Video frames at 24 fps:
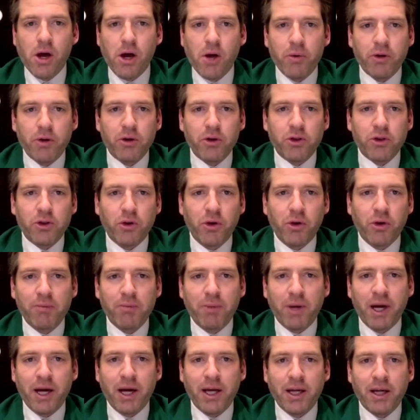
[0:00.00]
we are
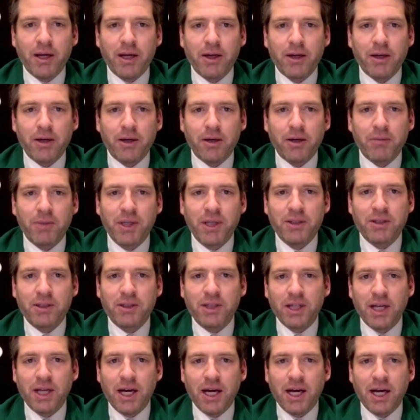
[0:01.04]
joined by a
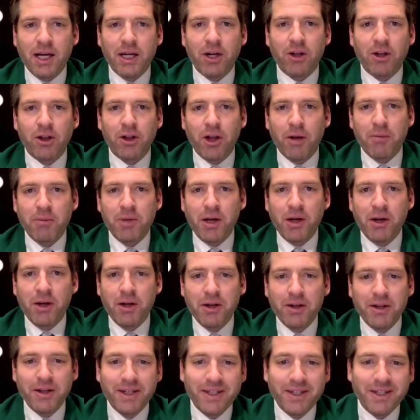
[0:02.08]
BTI alumna
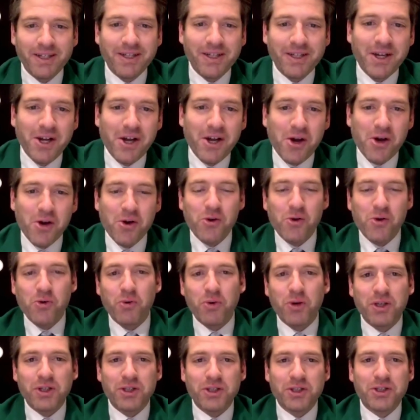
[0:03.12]
who
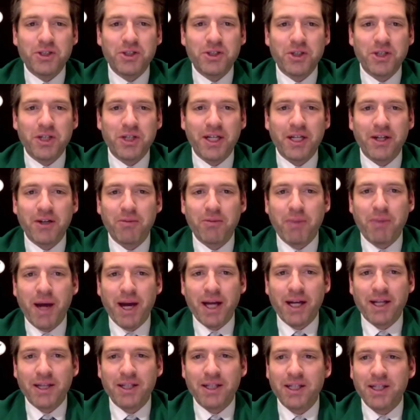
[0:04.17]
was here
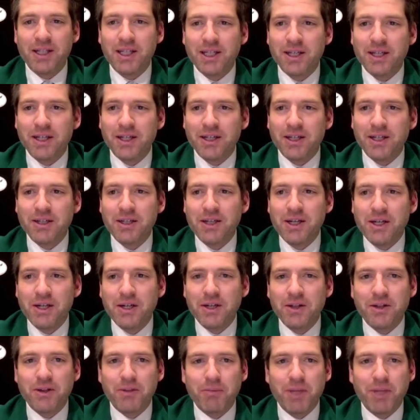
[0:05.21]
back in the
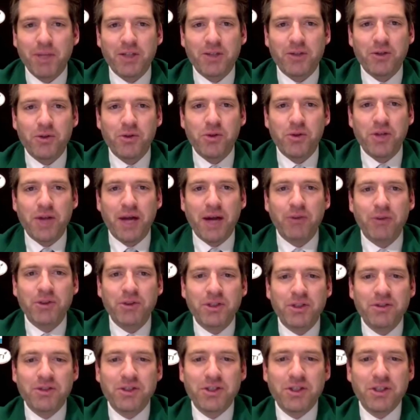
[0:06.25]

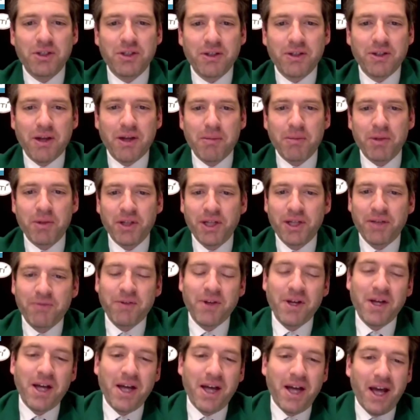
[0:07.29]
mid-2000s, I
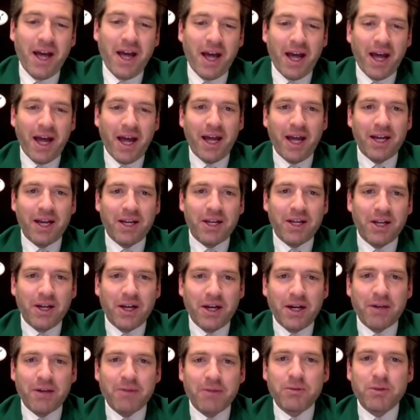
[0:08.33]
believe. And
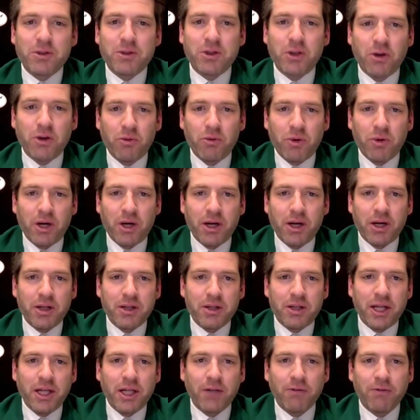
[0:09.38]

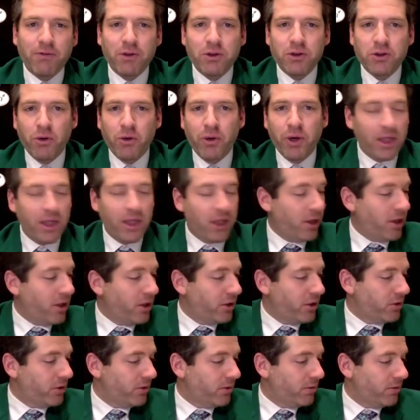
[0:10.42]
so thank you for joining
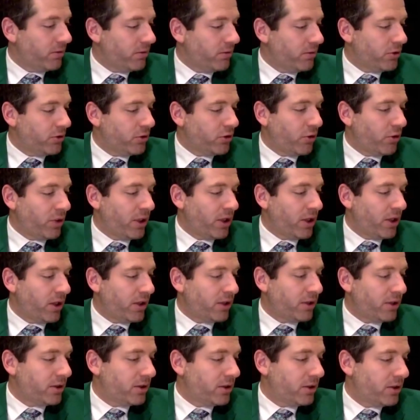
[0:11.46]

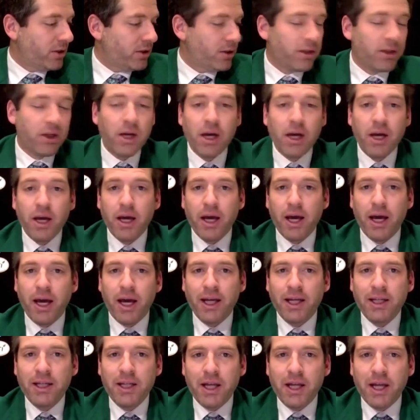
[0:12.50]
us,
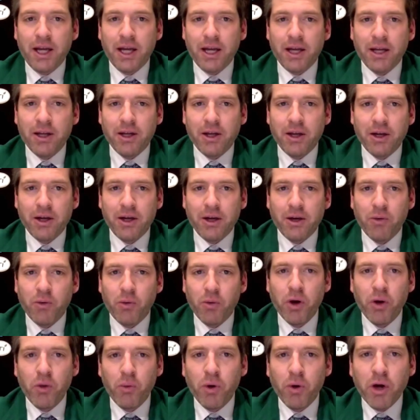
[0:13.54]
Hanh. And
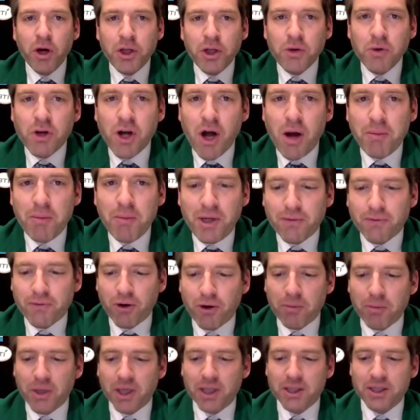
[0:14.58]
where are you coming
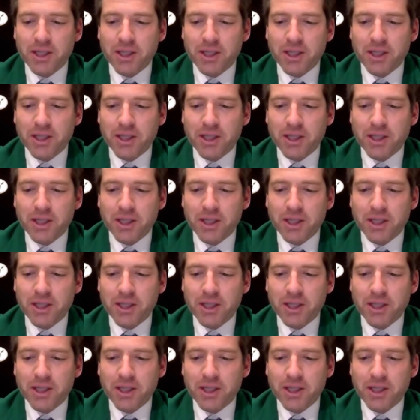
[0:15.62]
from